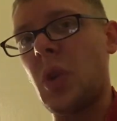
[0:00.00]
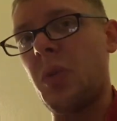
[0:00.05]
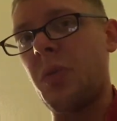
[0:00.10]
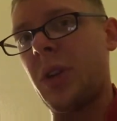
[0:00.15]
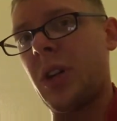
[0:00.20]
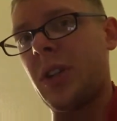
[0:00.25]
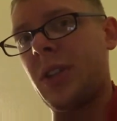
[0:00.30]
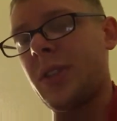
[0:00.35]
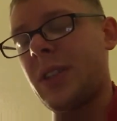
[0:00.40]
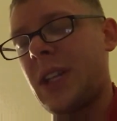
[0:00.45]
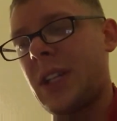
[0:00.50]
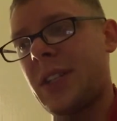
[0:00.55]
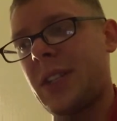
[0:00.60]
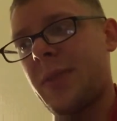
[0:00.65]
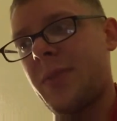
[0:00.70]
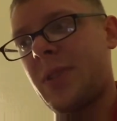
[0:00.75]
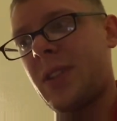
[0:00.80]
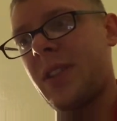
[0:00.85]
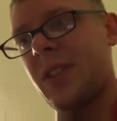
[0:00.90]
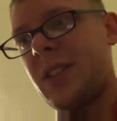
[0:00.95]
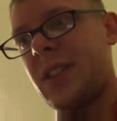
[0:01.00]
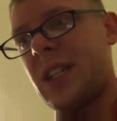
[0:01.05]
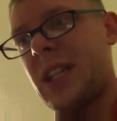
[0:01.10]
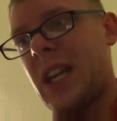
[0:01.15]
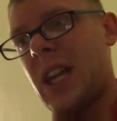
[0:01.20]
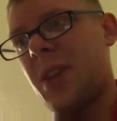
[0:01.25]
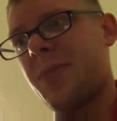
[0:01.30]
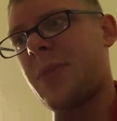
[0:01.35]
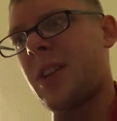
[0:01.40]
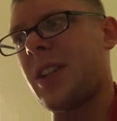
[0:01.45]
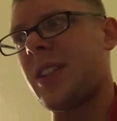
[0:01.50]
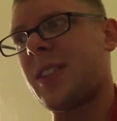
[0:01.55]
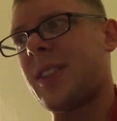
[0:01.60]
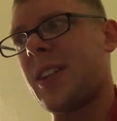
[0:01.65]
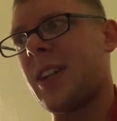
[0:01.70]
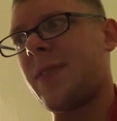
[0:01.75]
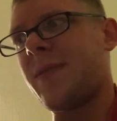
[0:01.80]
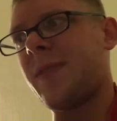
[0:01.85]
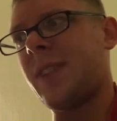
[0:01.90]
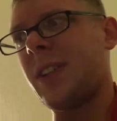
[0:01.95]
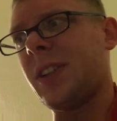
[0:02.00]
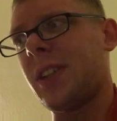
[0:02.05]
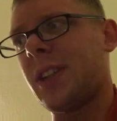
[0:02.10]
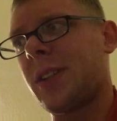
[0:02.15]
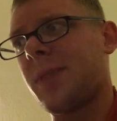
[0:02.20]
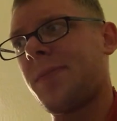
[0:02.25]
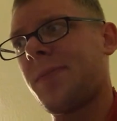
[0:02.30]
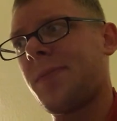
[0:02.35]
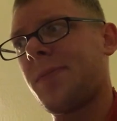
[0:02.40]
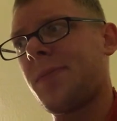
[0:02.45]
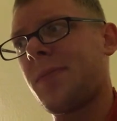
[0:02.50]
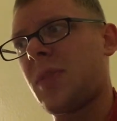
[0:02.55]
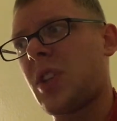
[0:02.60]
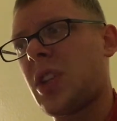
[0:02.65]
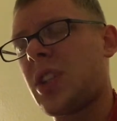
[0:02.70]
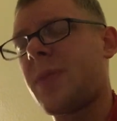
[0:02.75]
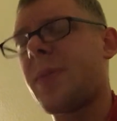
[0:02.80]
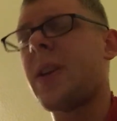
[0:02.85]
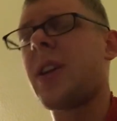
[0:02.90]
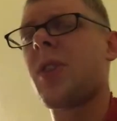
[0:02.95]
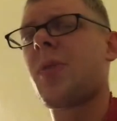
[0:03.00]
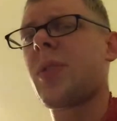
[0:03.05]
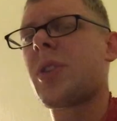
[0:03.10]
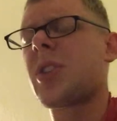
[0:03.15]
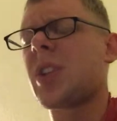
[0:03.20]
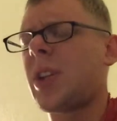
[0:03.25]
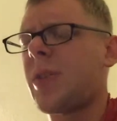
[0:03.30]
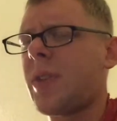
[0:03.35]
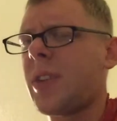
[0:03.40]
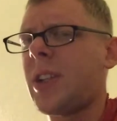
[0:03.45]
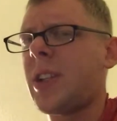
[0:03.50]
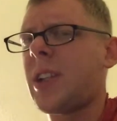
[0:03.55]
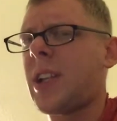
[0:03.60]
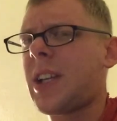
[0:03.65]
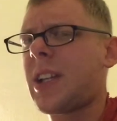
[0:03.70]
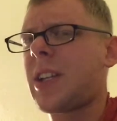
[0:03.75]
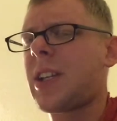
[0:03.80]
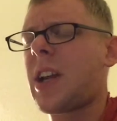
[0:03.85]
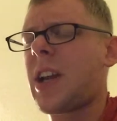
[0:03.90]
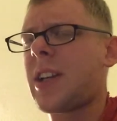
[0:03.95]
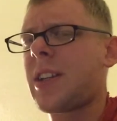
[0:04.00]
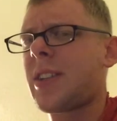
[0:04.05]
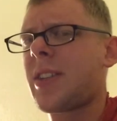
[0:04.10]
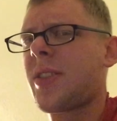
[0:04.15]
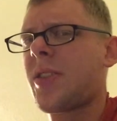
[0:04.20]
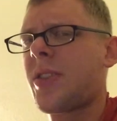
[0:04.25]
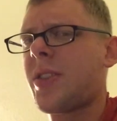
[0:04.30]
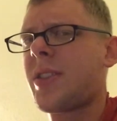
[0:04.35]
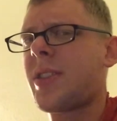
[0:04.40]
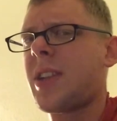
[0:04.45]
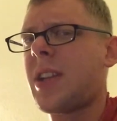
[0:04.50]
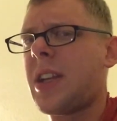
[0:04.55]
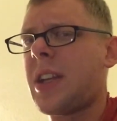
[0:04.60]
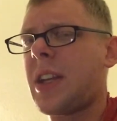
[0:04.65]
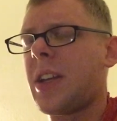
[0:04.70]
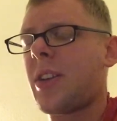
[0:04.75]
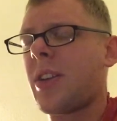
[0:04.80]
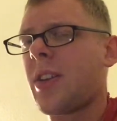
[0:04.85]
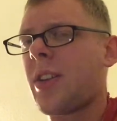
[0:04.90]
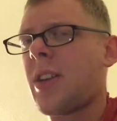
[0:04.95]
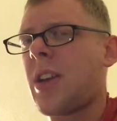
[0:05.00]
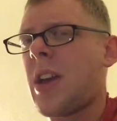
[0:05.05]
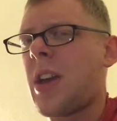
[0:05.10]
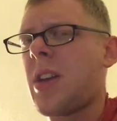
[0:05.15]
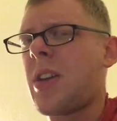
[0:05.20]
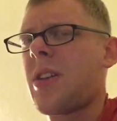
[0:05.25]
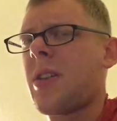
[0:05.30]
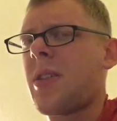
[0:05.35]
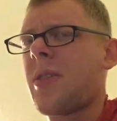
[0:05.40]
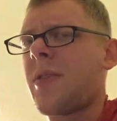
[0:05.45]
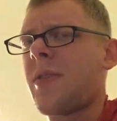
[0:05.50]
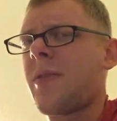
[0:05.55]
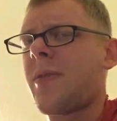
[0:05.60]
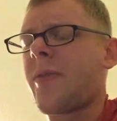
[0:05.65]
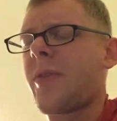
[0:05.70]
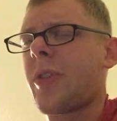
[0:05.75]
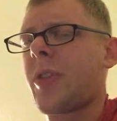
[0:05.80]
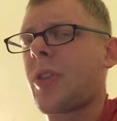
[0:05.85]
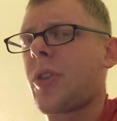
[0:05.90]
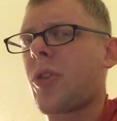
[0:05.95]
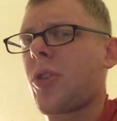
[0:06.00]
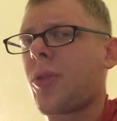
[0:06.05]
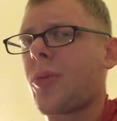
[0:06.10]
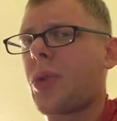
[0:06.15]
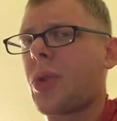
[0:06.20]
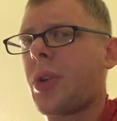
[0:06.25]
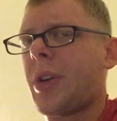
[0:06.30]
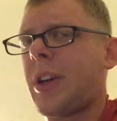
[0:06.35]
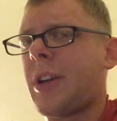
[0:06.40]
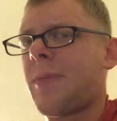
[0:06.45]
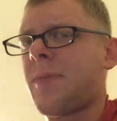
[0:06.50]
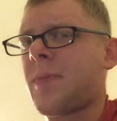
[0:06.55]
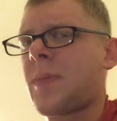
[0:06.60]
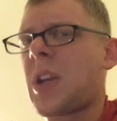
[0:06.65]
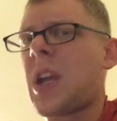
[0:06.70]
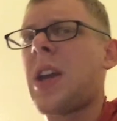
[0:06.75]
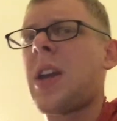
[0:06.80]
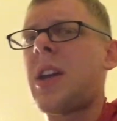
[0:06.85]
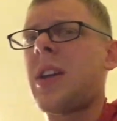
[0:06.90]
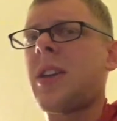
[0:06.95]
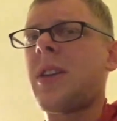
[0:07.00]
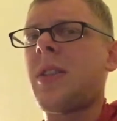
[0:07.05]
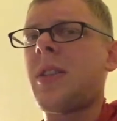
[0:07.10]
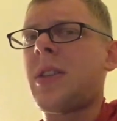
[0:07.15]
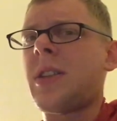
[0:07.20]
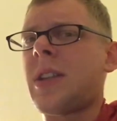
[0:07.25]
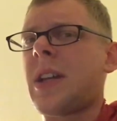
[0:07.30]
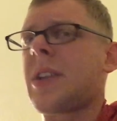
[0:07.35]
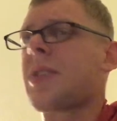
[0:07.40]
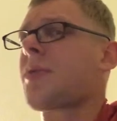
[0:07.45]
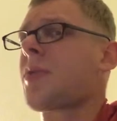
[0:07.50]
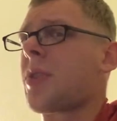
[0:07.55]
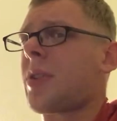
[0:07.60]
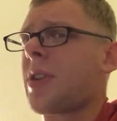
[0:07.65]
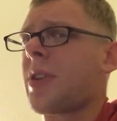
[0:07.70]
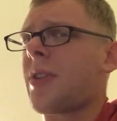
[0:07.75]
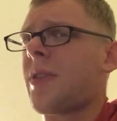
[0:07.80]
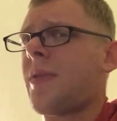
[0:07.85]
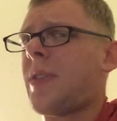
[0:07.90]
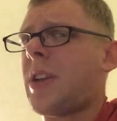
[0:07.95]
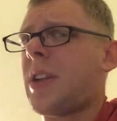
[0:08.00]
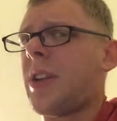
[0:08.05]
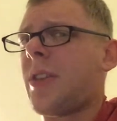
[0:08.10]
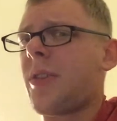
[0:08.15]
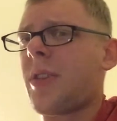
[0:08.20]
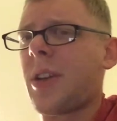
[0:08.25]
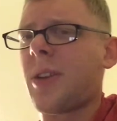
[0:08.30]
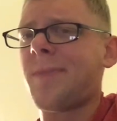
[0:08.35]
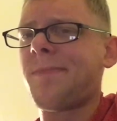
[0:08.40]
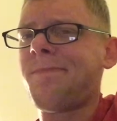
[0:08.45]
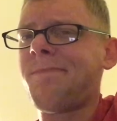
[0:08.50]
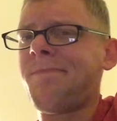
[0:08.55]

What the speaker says: Well, it's up to the DM and his gut feeling. Speaking of which, I really like Geist the Sin Eater for the Kerberoy. That's for another video, though.